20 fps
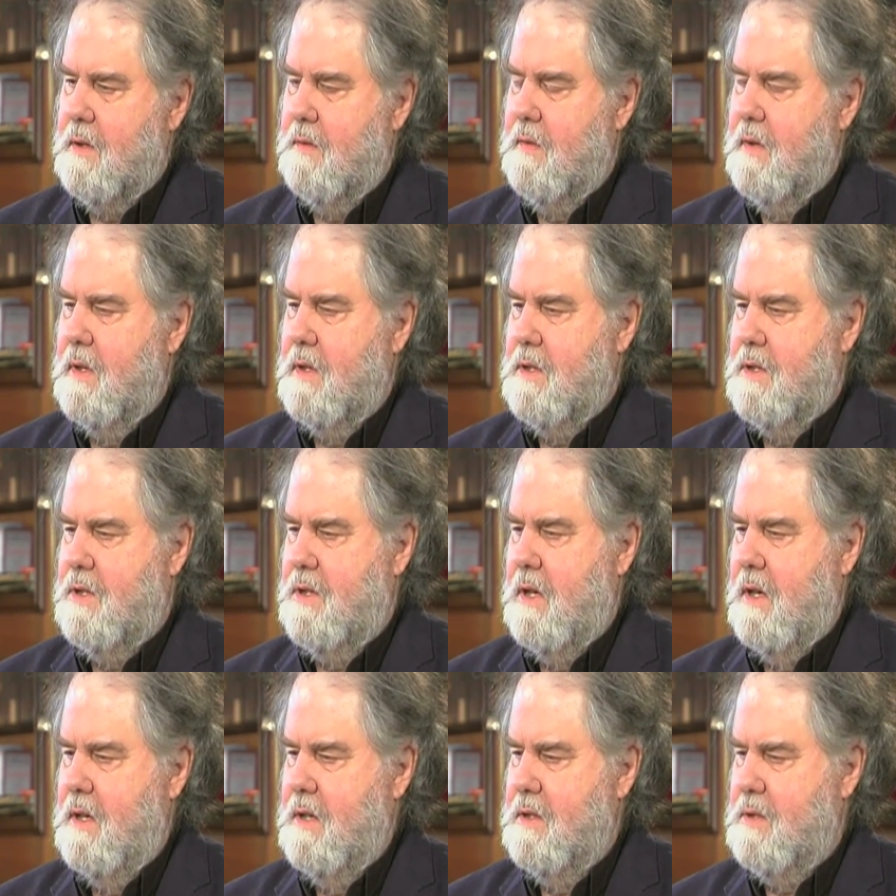of the
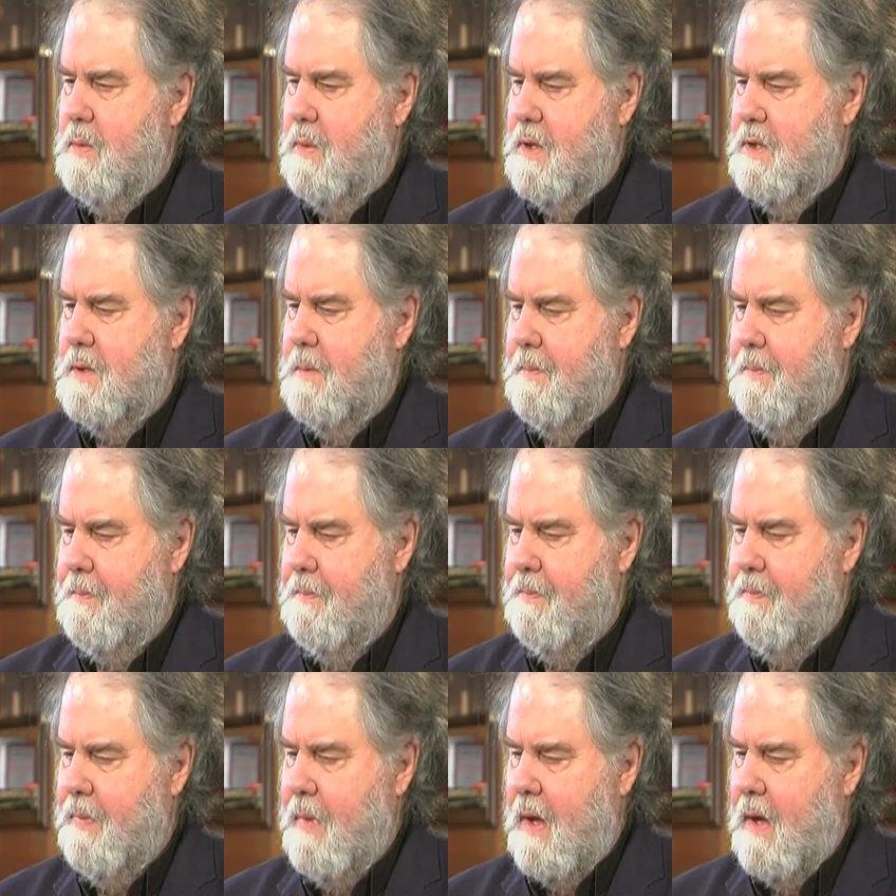exchange was
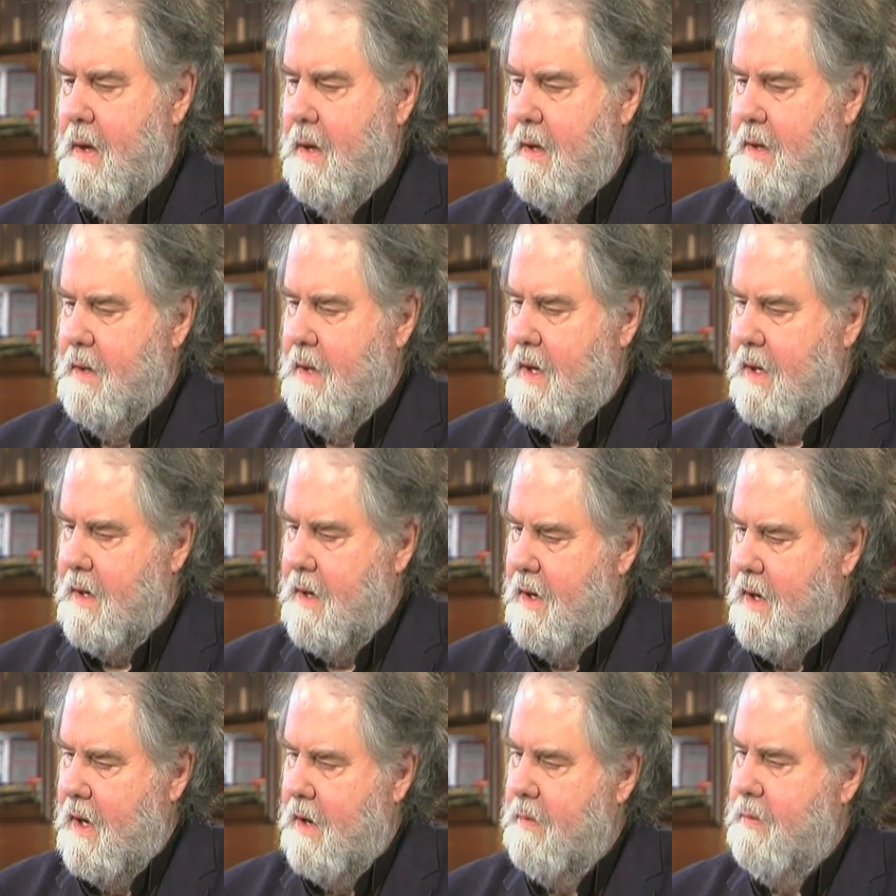that
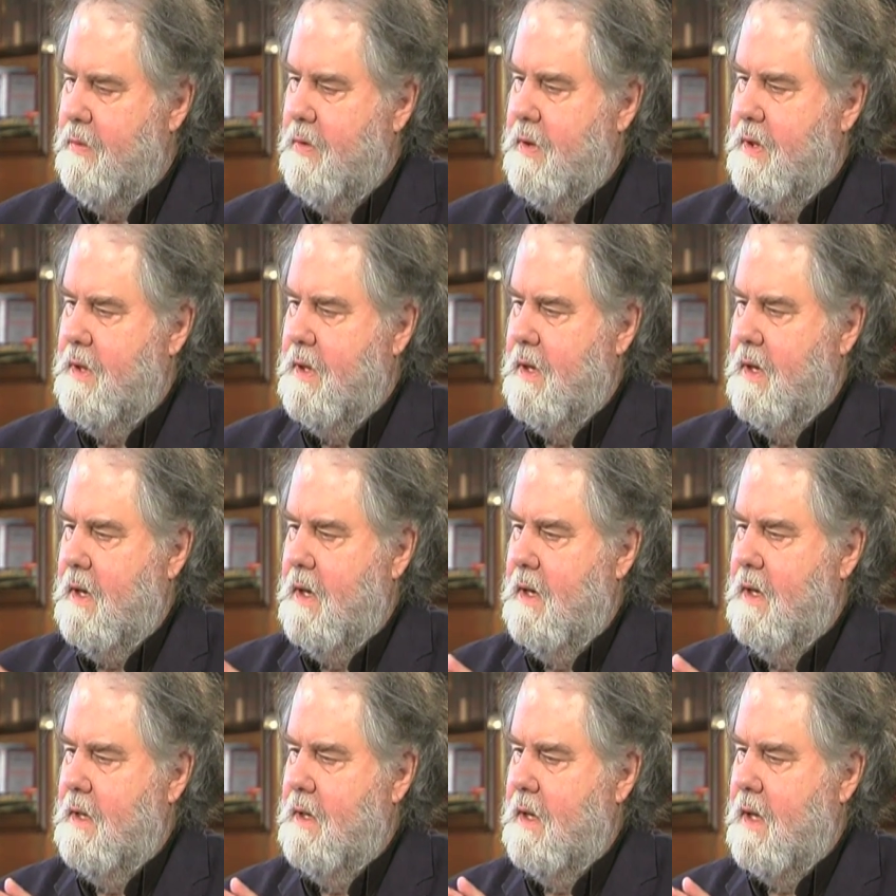
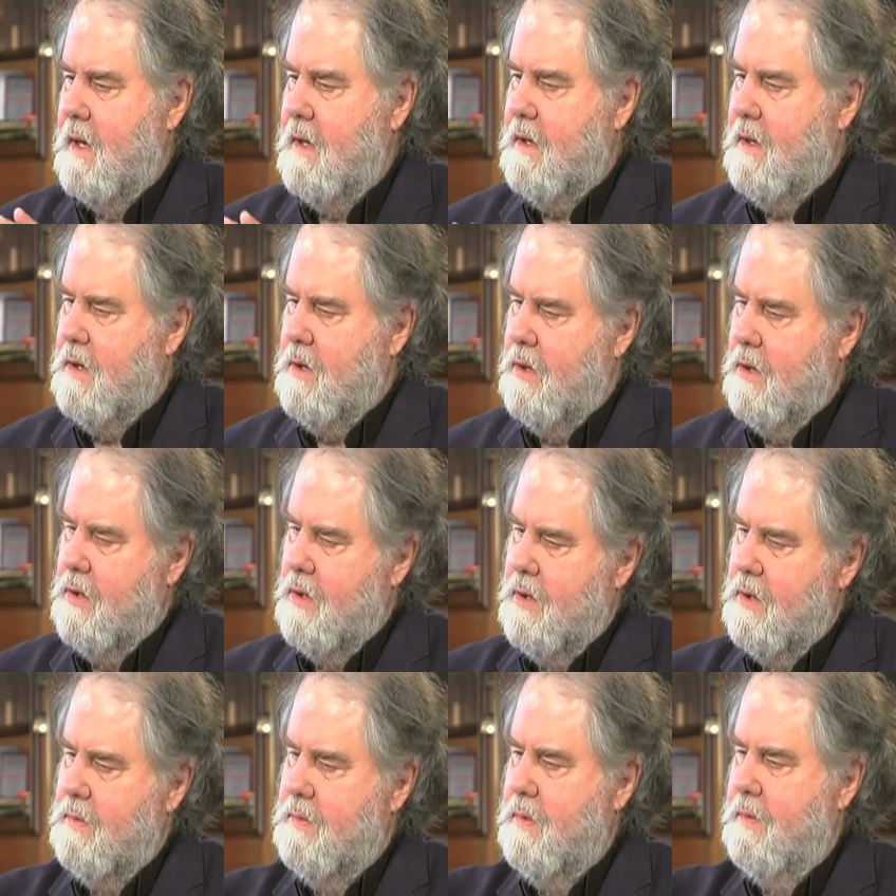everything in that
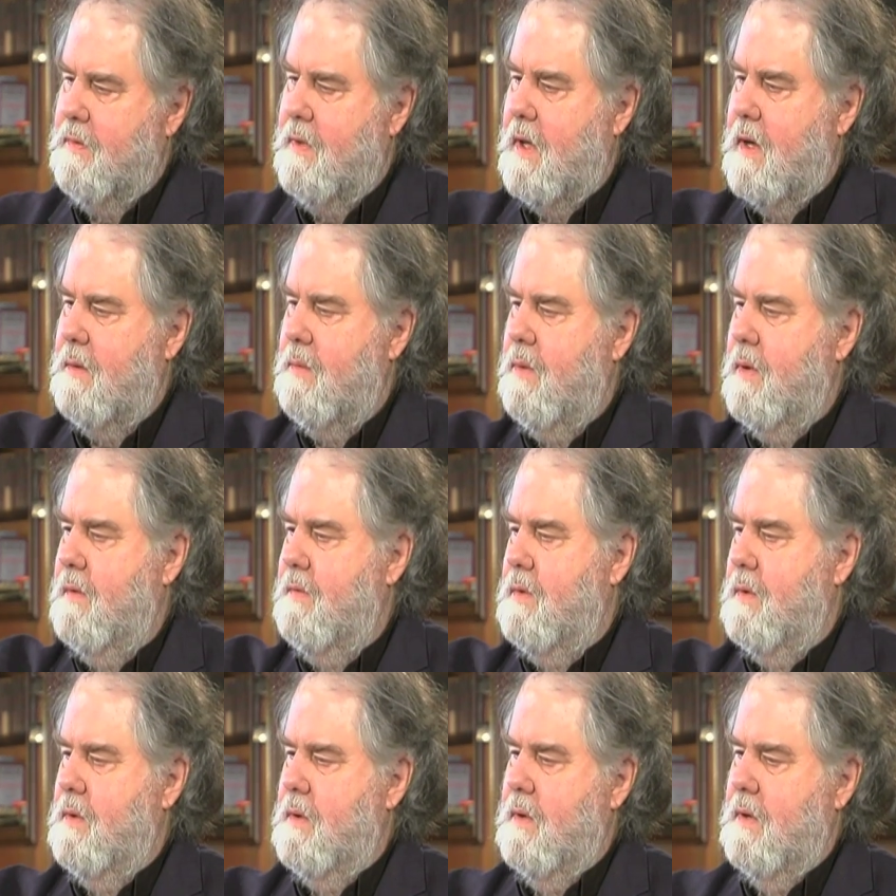curve of that
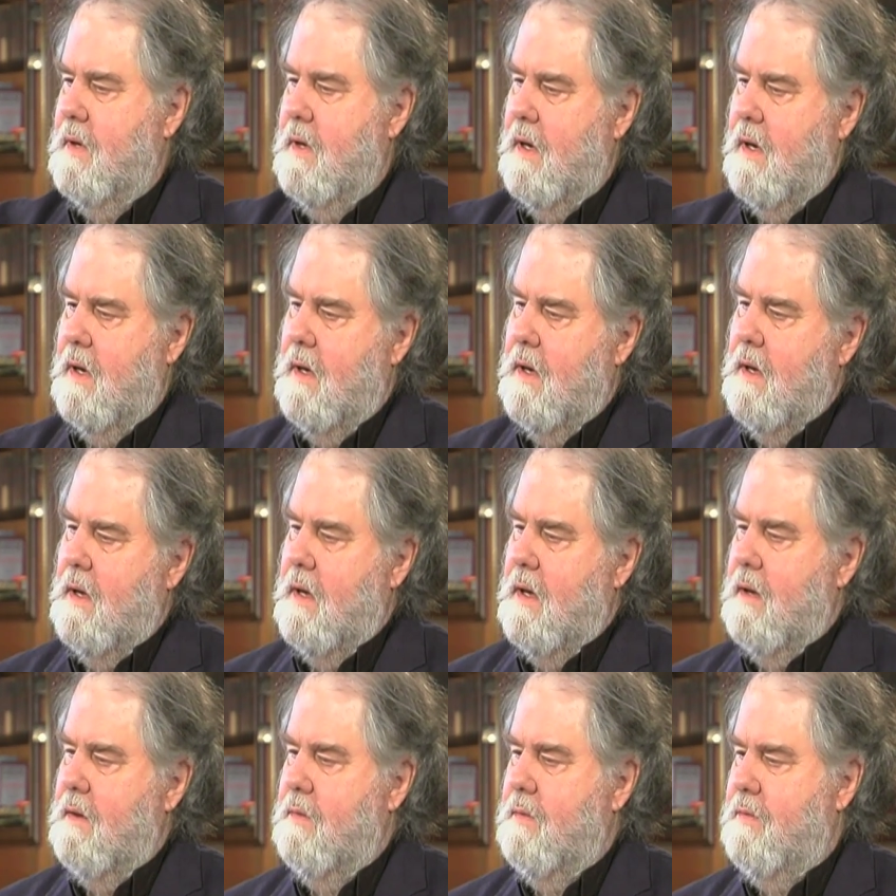river
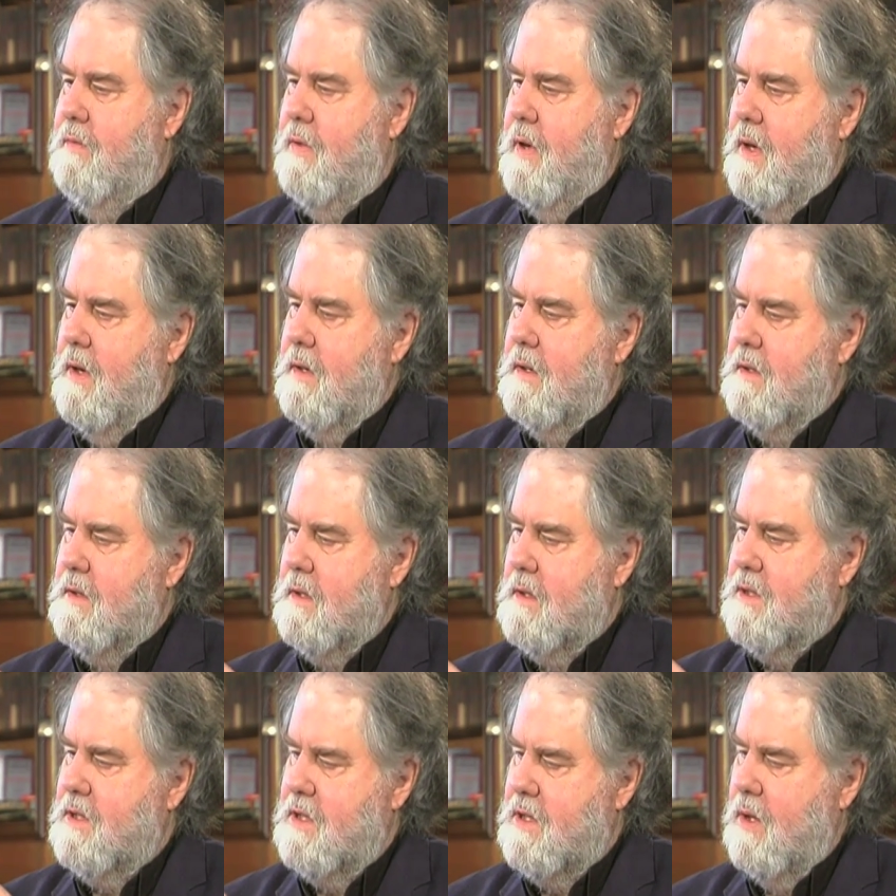
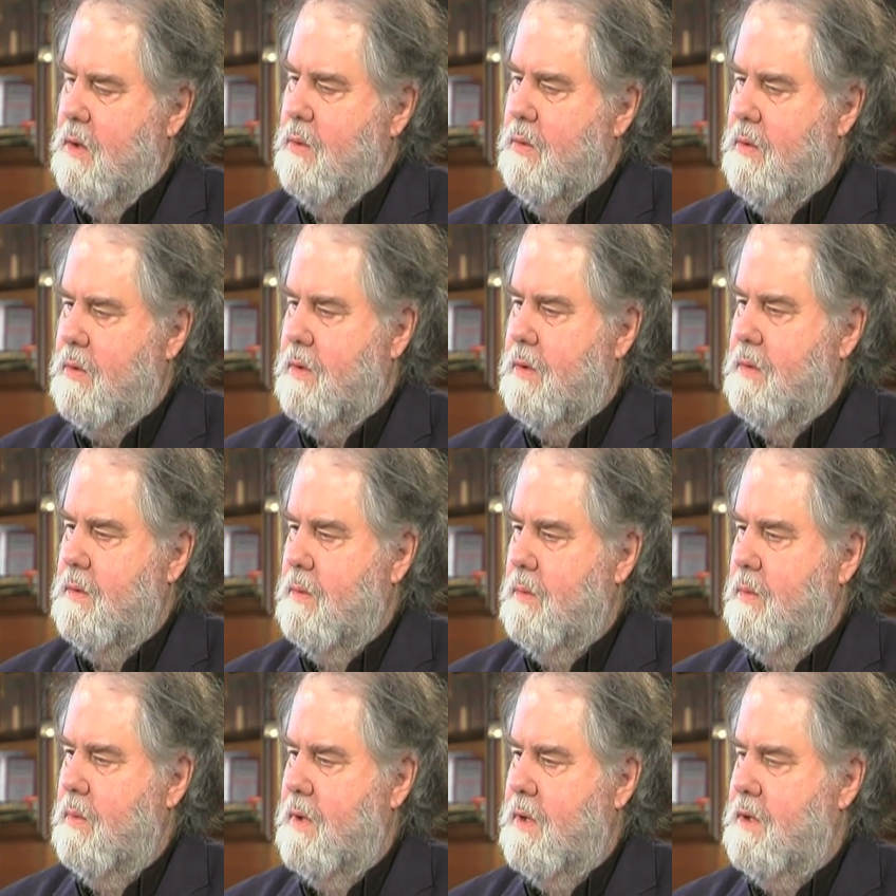felt soaked
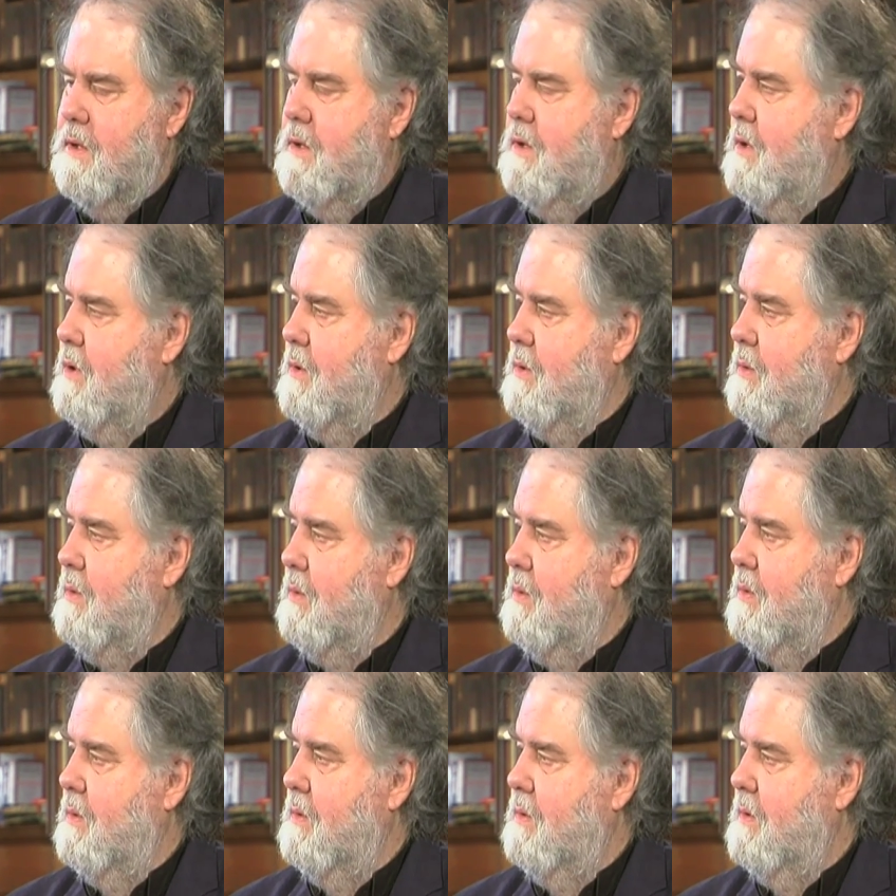with dew.